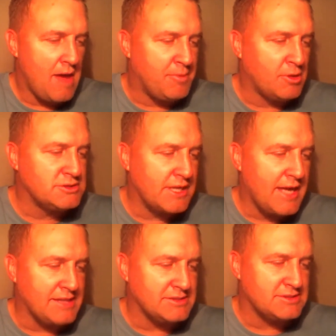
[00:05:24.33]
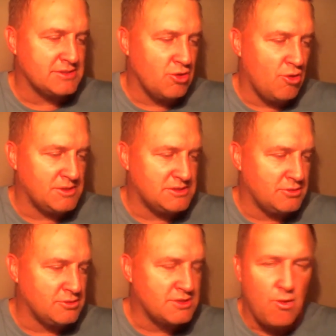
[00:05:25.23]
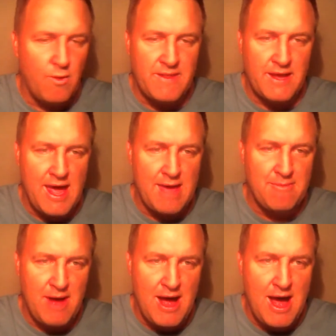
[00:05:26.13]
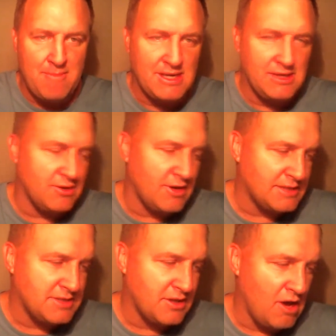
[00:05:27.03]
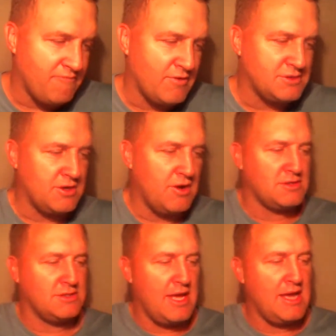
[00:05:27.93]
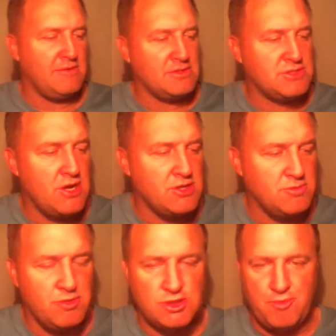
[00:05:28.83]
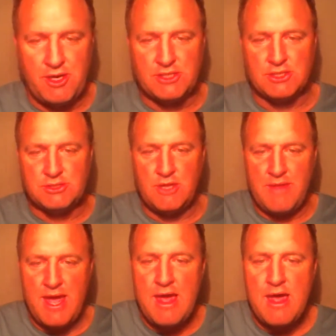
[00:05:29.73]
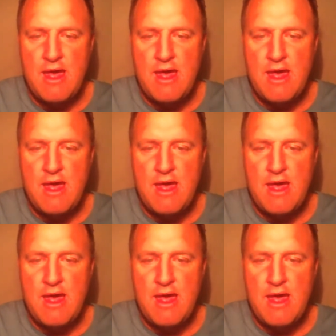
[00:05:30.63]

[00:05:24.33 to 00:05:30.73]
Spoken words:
Bulls against the Stormers. Who's going to win the game and by how many? You guys can go for it. You've got until the end of the show to put your predictions on there.